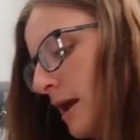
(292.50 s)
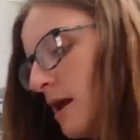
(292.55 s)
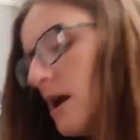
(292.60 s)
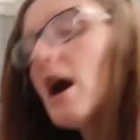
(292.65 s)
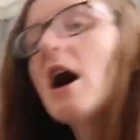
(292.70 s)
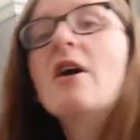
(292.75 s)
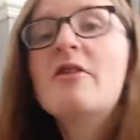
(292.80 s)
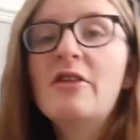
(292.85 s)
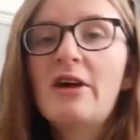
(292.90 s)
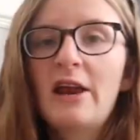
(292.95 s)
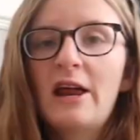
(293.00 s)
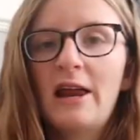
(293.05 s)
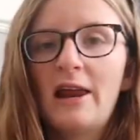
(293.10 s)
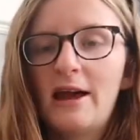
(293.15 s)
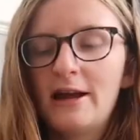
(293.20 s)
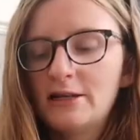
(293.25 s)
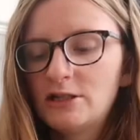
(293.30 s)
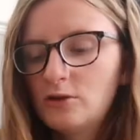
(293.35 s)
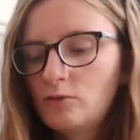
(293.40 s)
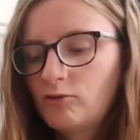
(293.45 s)
And then I
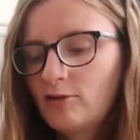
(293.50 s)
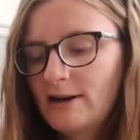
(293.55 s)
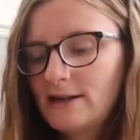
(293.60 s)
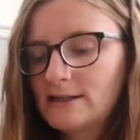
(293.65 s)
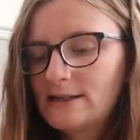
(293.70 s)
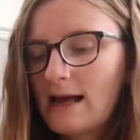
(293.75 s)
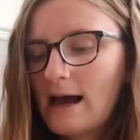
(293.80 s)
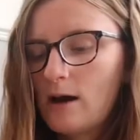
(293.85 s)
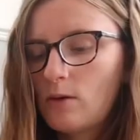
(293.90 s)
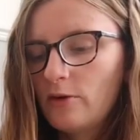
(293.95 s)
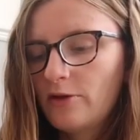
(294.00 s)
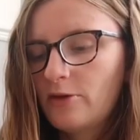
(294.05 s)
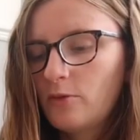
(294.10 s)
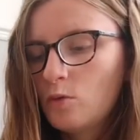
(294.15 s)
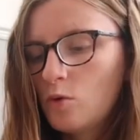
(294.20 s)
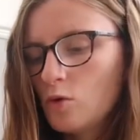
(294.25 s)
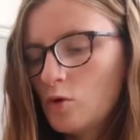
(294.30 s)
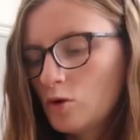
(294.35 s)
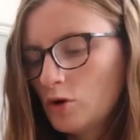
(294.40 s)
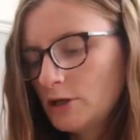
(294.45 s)
like to rinse it out with
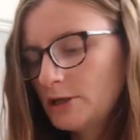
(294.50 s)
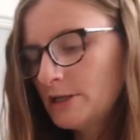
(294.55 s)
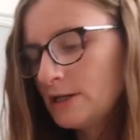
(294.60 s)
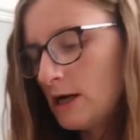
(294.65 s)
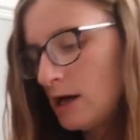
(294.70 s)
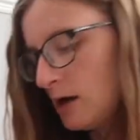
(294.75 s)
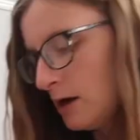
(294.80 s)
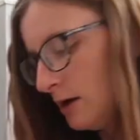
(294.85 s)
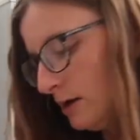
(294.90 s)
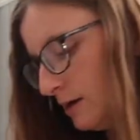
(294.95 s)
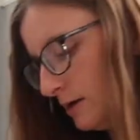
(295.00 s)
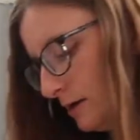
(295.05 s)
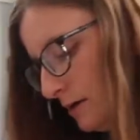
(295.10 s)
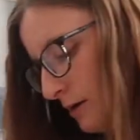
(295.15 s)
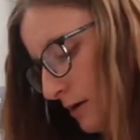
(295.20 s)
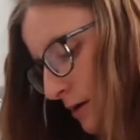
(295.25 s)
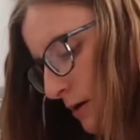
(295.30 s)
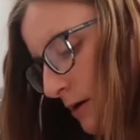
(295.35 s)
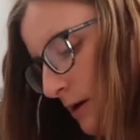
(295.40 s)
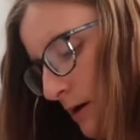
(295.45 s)
water,
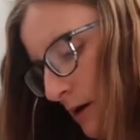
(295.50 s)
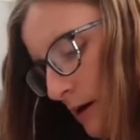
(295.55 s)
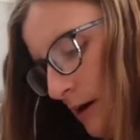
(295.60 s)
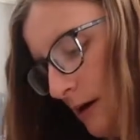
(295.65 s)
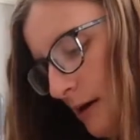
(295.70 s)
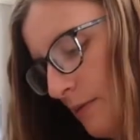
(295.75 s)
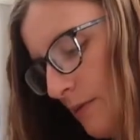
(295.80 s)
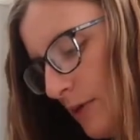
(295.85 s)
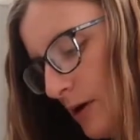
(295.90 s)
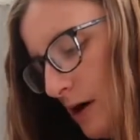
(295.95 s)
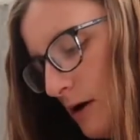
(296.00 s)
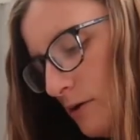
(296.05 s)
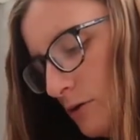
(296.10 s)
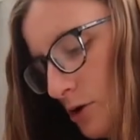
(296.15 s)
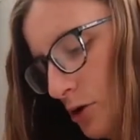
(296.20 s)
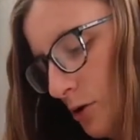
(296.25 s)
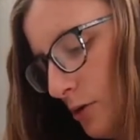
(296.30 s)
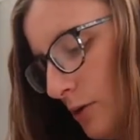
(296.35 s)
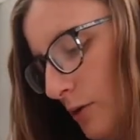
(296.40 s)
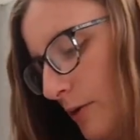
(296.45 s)
but I'll
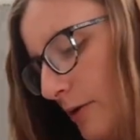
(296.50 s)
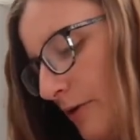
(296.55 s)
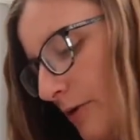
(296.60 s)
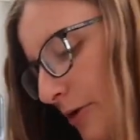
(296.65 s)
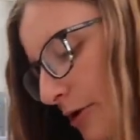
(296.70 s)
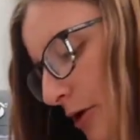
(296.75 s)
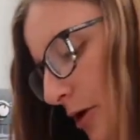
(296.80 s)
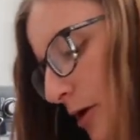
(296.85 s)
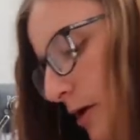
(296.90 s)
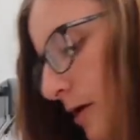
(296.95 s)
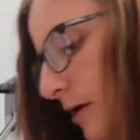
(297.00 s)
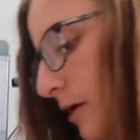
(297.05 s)
do it with the